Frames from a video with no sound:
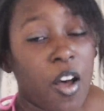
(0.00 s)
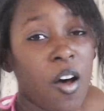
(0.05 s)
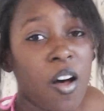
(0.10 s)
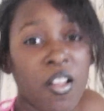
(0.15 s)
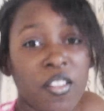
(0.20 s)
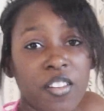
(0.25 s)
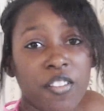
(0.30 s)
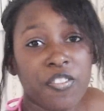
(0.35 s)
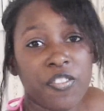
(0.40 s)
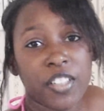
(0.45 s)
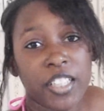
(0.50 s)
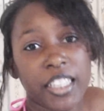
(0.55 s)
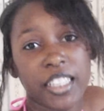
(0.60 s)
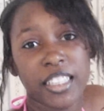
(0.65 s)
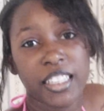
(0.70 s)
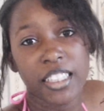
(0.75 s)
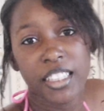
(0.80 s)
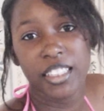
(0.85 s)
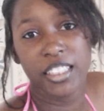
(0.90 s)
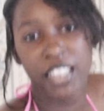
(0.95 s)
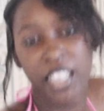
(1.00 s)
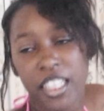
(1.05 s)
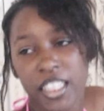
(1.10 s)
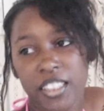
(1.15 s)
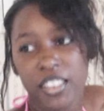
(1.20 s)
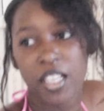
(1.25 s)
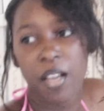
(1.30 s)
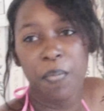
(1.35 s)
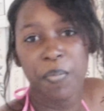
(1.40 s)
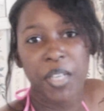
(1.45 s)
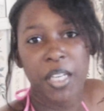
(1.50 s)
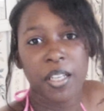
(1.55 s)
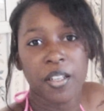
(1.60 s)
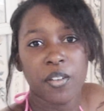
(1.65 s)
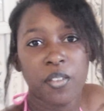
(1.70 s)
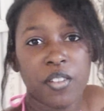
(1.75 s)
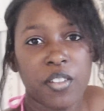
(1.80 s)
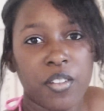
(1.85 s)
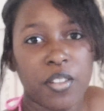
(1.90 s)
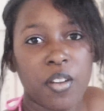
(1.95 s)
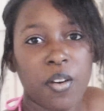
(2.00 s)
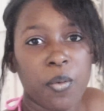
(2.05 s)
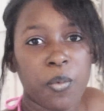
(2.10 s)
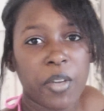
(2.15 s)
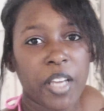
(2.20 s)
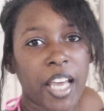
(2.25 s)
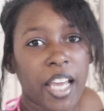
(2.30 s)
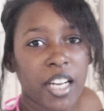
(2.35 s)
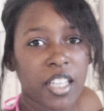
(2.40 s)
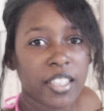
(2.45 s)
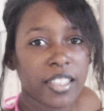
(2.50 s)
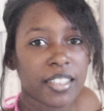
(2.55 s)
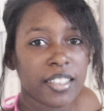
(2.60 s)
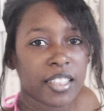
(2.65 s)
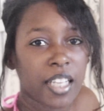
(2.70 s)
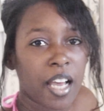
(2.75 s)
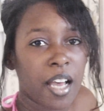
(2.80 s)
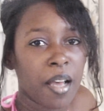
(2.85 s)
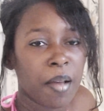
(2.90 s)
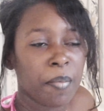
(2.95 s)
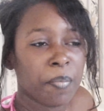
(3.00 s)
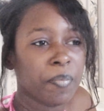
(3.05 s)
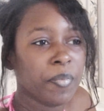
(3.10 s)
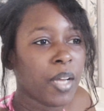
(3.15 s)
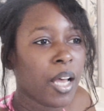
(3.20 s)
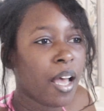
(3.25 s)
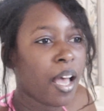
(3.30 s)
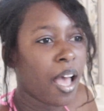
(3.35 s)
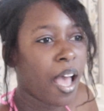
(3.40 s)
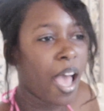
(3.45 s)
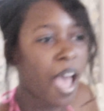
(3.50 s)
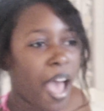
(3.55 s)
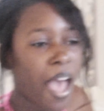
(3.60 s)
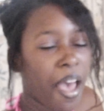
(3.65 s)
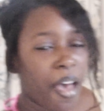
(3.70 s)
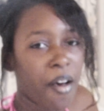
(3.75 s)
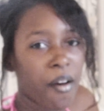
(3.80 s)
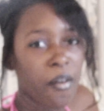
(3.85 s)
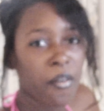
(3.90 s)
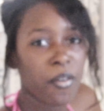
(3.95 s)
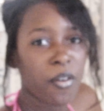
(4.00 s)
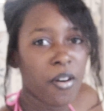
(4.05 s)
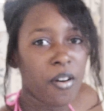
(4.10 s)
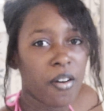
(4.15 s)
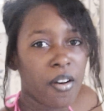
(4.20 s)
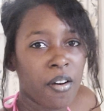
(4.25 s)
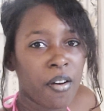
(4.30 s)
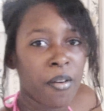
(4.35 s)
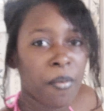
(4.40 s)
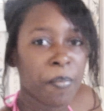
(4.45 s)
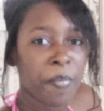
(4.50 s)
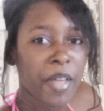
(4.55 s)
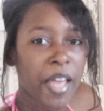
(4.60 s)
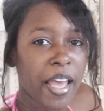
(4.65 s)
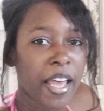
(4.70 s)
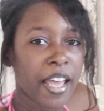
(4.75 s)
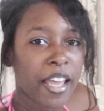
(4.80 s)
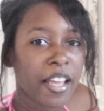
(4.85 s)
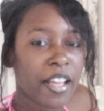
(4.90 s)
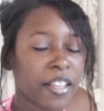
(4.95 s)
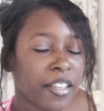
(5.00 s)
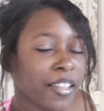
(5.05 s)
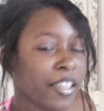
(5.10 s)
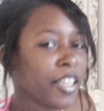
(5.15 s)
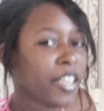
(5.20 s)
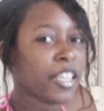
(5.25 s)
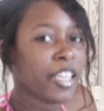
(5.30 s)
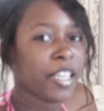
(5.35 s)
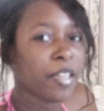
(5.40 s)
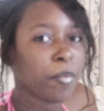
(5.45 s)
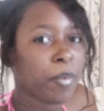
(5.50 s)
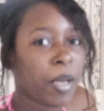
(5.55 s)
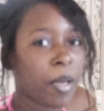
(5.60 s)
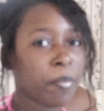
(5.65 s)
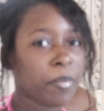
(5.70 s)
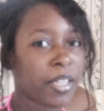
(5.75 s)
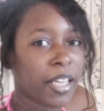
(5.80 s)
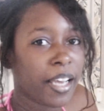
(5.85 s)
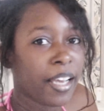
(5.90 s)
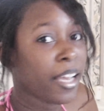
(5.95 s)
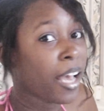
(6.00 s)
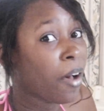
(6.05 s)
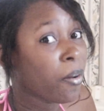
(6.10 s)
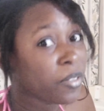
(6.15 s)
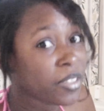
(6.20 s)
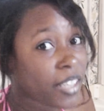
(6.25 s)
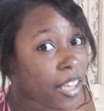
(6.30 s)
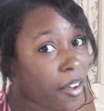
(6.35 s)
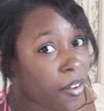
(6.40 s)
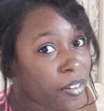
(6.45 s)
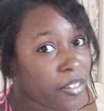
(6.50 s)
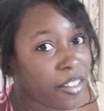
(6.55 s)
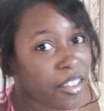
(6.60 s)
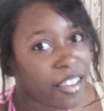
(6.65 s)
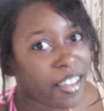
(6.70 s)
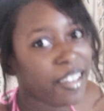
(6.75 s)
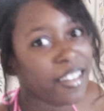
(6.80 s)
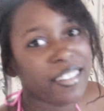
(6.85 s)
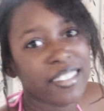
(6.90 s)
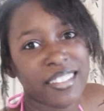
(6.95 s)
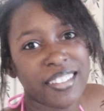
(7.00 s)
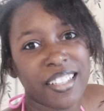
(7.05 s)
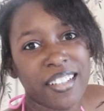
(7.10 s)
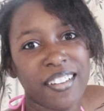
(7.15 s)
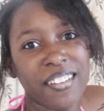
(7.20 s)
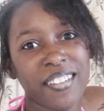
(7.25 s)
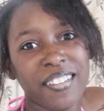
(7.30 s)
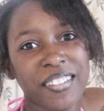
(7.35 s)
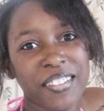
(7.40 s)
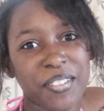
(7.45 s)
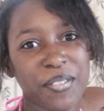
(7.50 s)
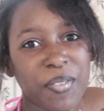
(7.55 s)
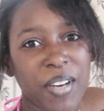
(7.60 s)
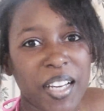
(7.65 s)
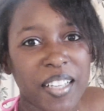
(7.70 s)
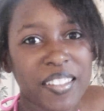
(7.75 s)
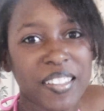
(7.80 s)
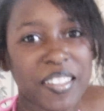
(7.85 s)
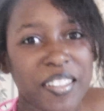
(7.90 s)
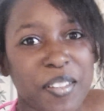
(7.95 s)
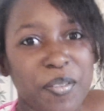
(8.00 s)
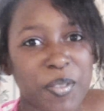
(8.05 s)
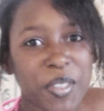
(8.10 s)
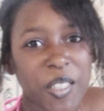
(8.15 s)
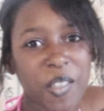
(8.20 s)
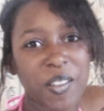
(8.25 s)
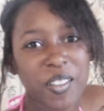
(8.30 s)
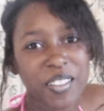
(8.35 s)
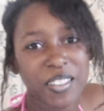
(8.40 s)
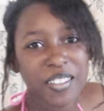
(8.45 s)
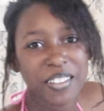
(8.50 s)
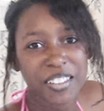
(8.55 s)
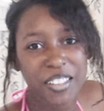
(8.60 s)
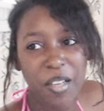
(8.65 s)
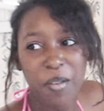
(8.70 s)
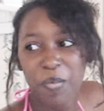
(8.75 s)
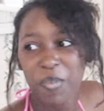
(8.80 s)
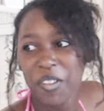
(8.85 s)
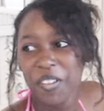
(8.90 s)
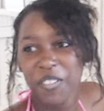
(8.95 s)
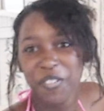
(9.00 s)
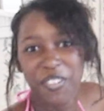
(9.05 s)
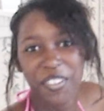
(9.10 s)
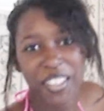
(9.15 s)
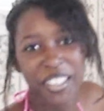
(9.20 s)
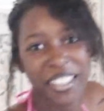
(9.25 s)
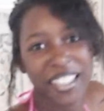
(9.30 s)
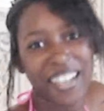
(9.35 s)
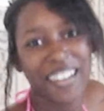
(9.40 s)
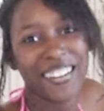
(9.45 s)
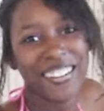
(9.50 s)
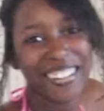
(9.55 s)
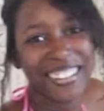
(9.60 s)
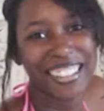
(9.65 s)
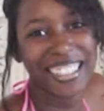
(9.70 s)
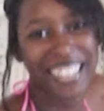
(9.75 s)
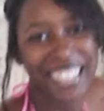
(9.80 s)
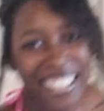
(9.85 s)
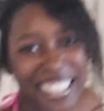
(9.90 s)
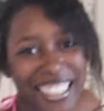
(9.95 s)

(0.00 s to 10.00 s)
All the Fleet DJs. I yeah. mean, you know, we had a good time out um, at Atlanta Hip Hop Day. I was out there, so you might see me on some of the videos.